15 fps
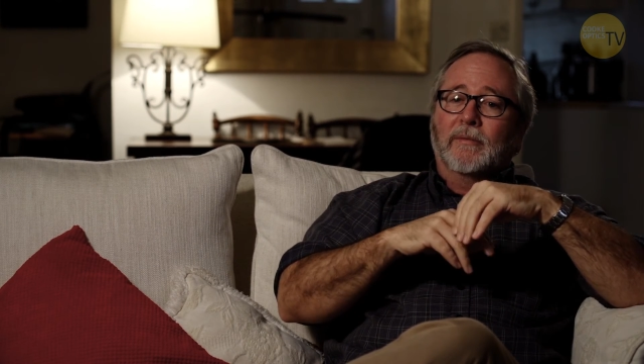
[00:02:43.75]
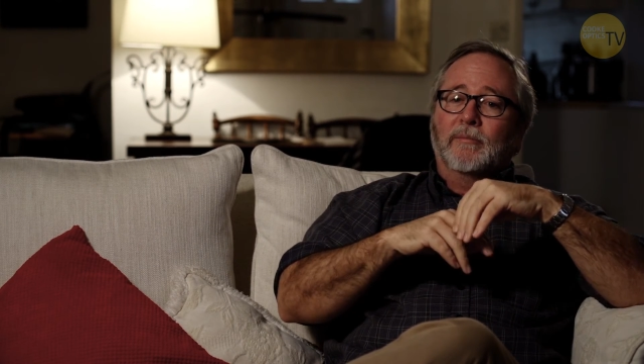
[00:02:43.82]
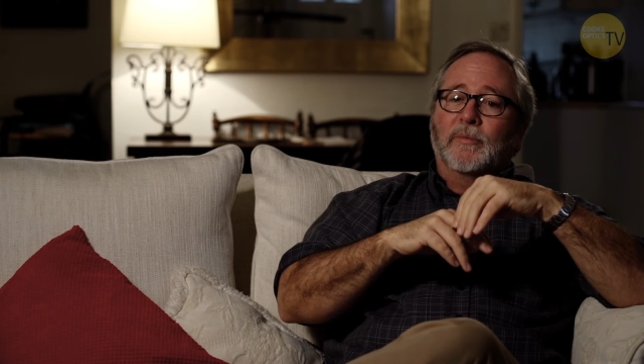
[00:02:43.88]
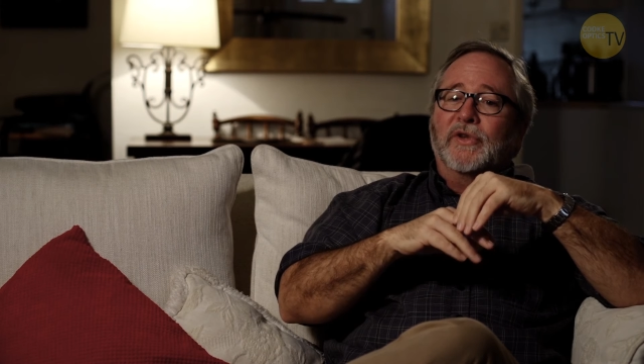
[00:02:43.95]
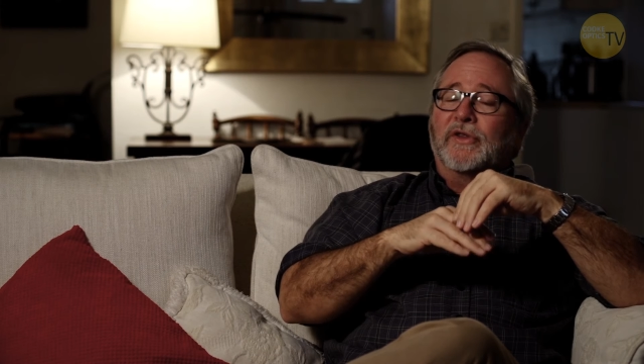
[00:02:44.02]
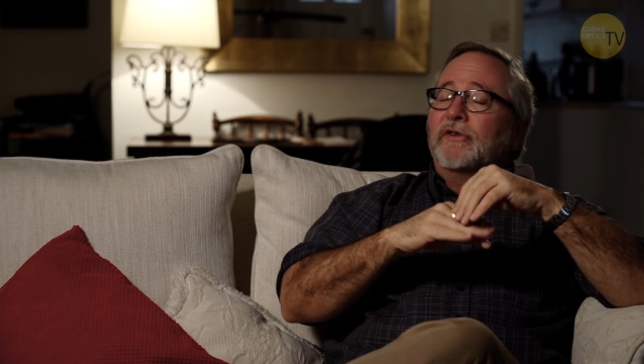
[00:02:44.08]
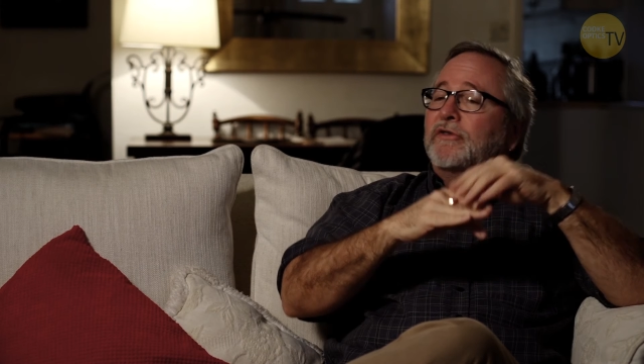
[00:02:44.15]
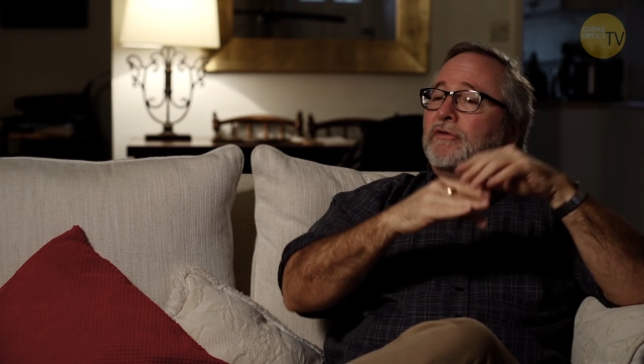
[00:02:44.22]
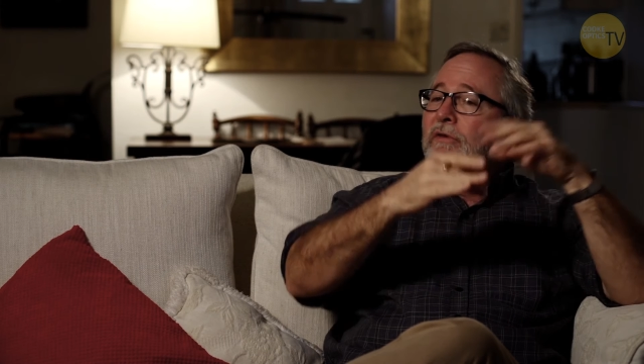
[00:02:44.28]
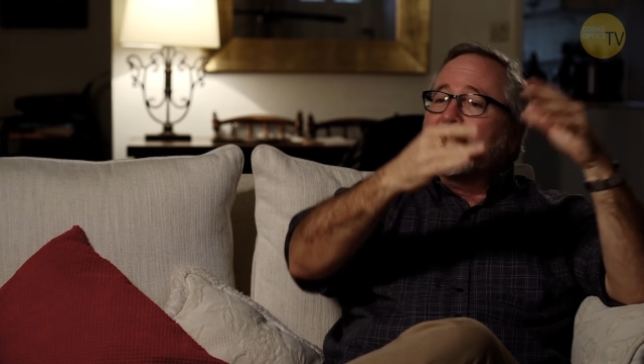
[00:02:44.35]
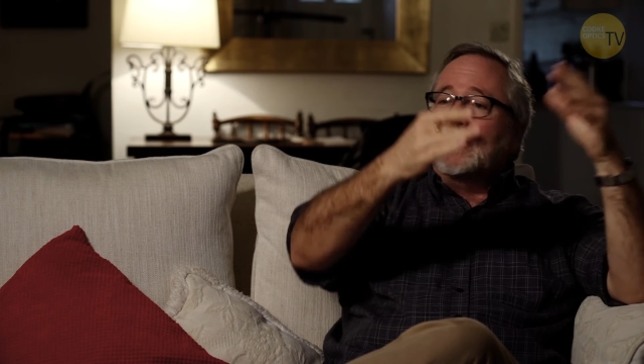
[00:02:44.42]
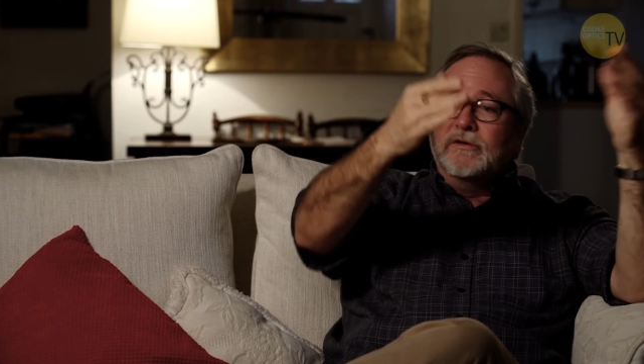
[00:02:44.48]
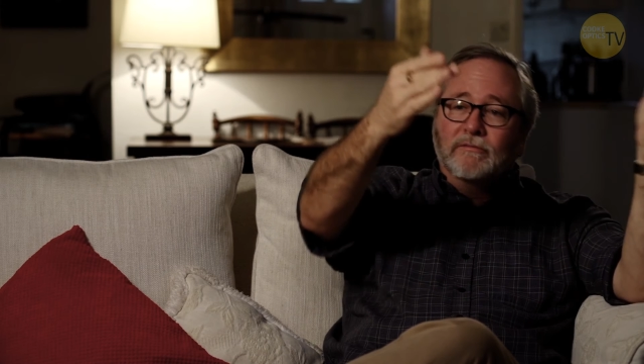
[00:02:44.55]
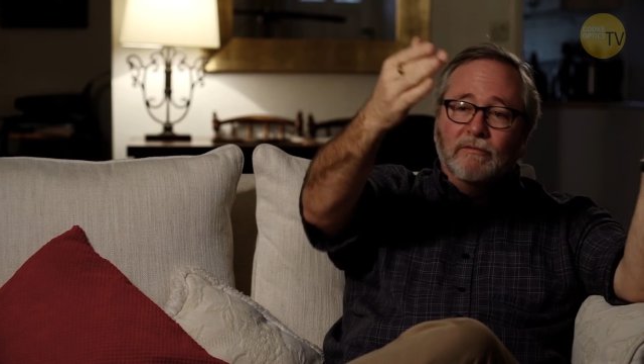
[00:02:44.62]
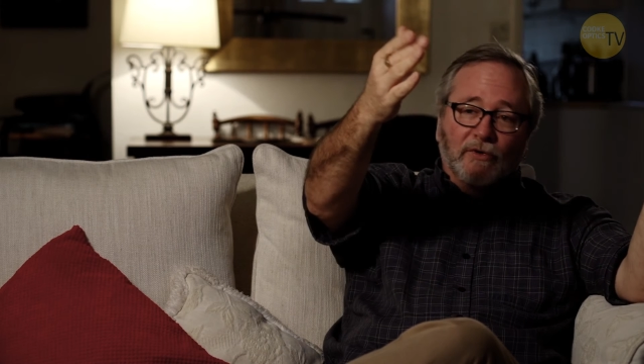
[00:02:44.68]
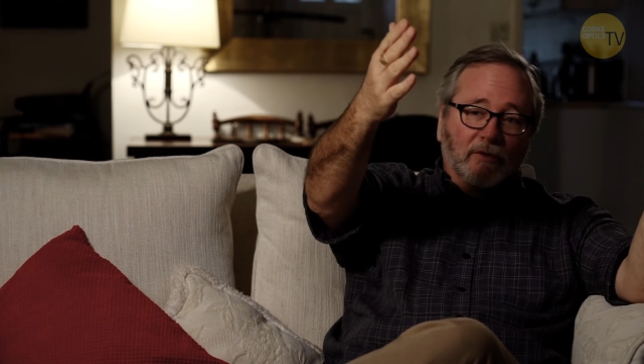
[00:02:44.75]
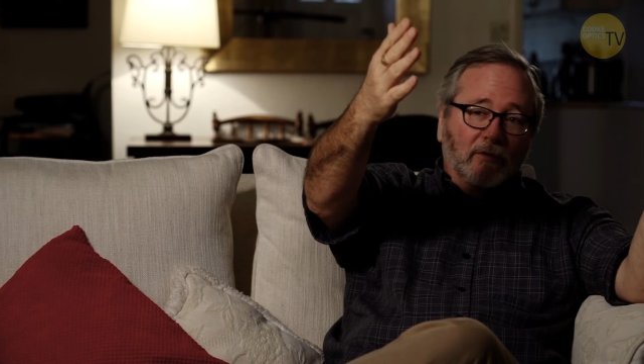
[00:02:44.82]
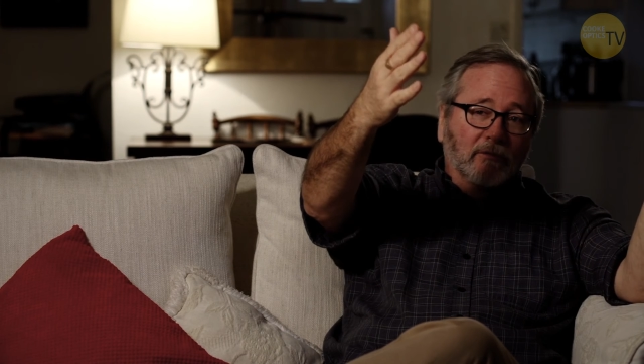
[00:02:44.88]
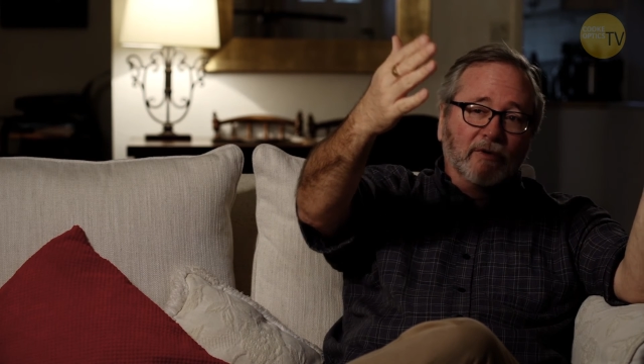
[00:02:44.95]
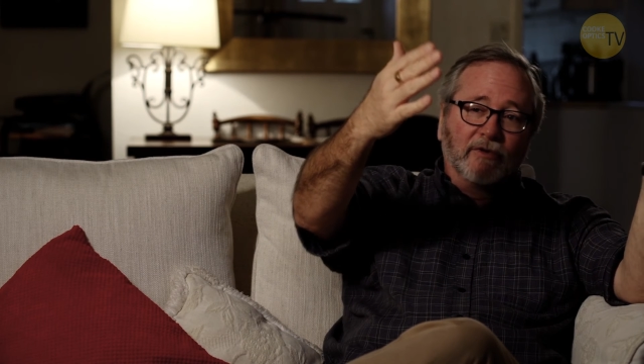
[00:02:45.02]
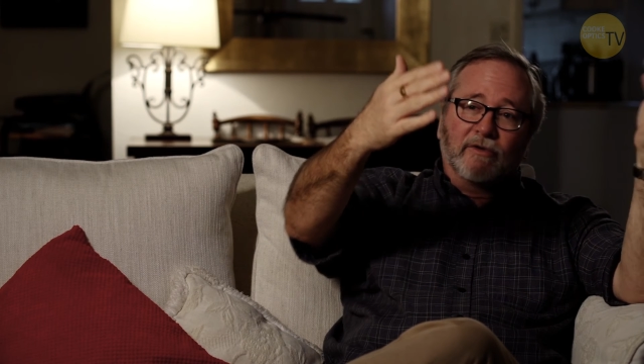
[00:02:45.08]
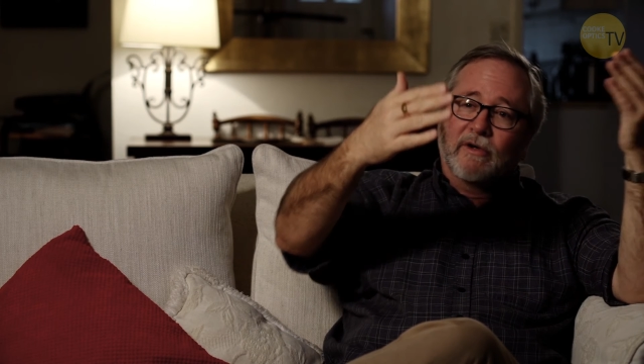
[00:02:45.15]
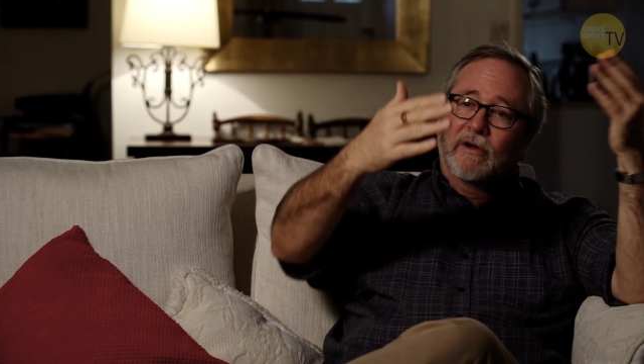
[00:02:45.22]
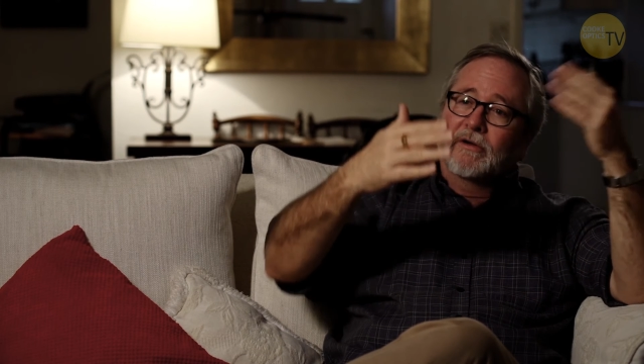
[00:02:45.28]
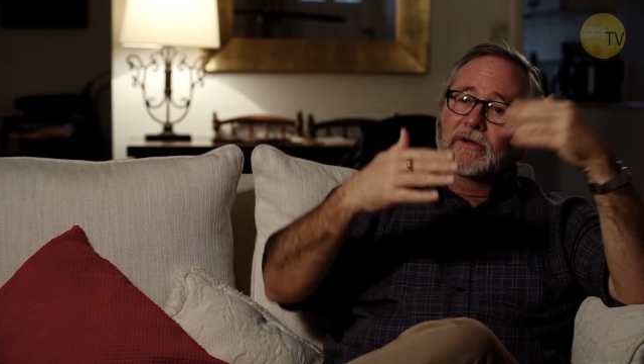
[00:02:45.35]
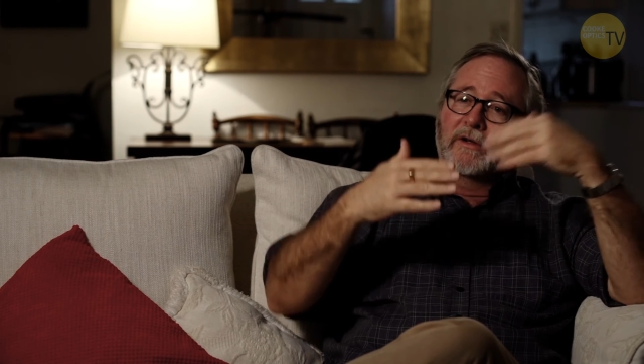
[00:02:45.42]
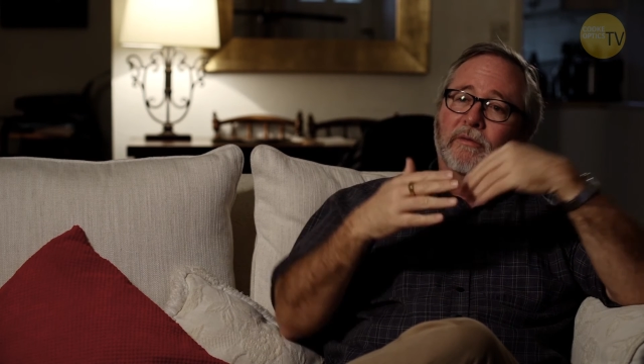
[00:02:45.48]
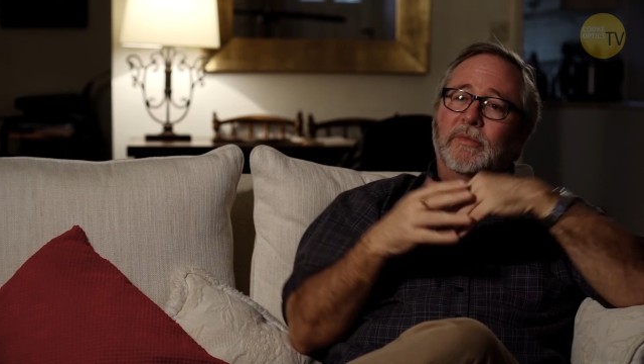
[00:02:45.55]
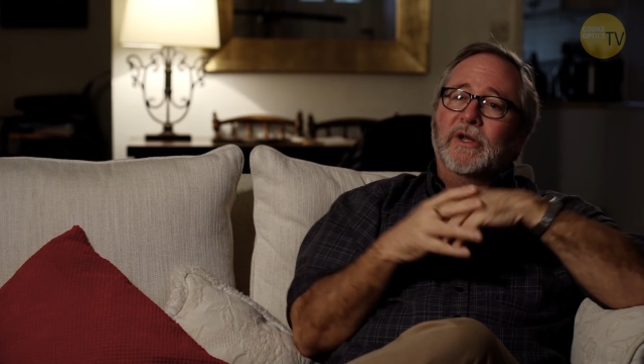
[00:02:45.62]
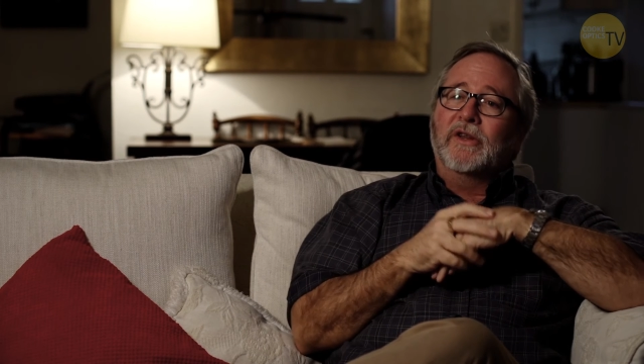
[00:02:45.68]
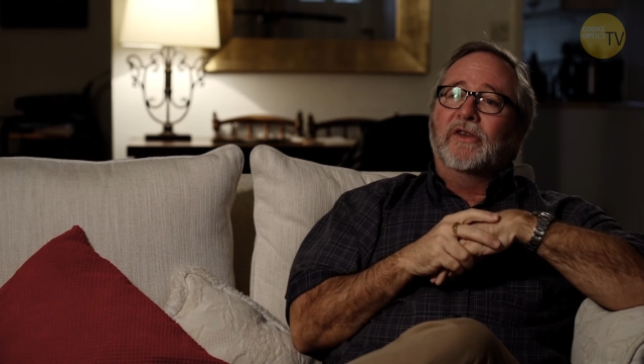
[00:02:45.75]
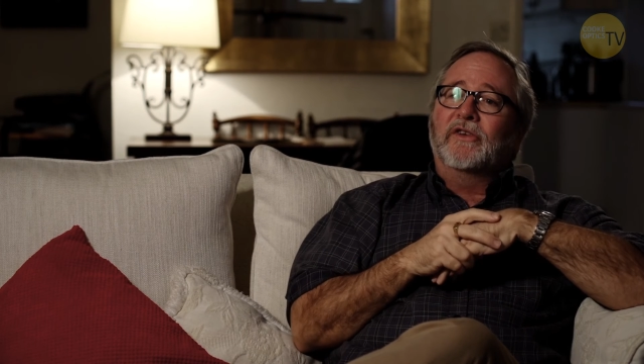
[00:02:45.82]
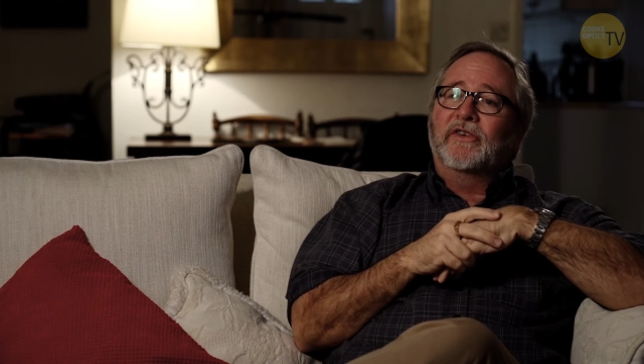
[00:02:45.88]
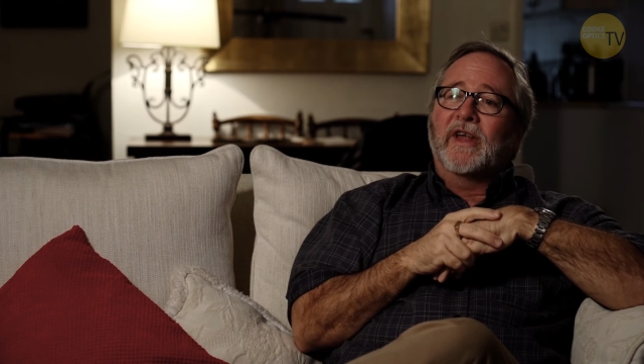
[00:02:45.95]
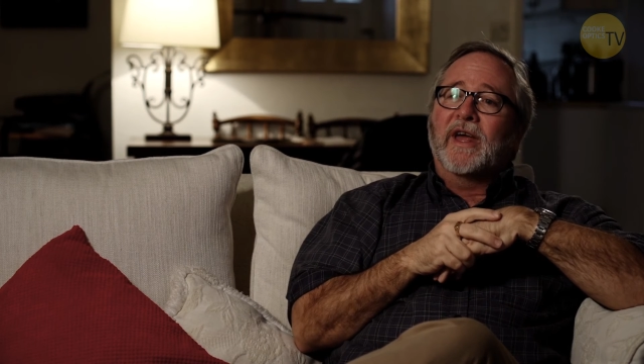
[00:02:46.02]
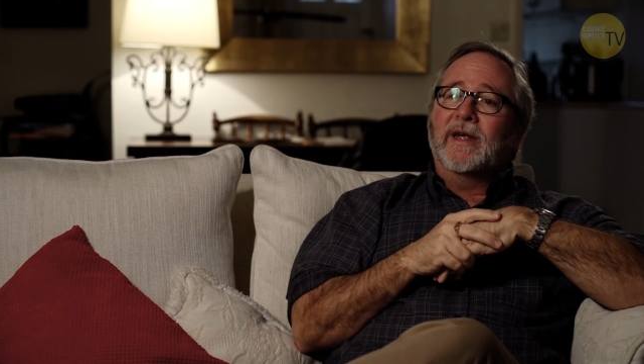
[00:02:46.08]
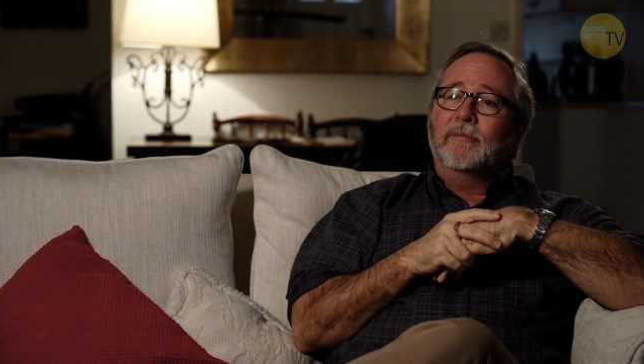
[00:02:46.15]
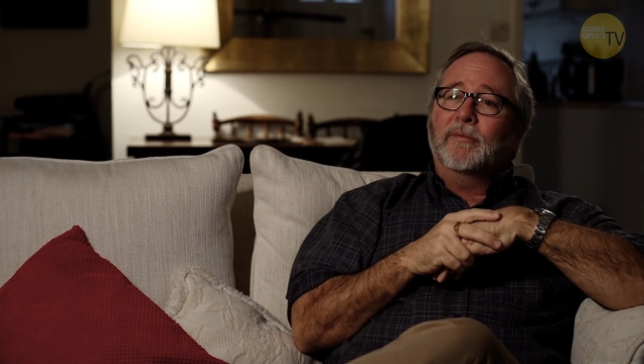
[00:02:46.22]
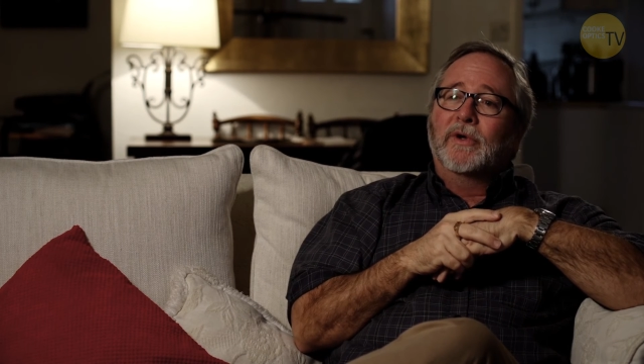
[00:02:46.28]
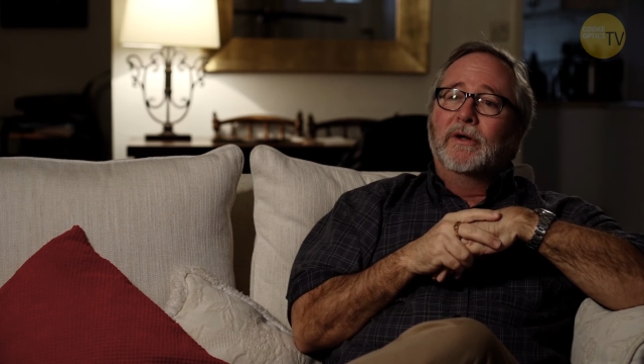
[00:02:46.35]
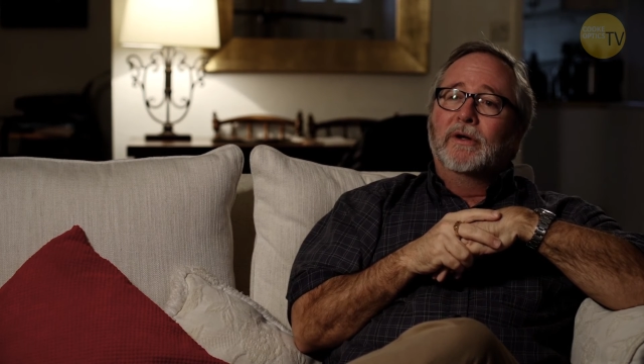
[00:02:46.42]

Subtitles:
but the direction was always going to be the same.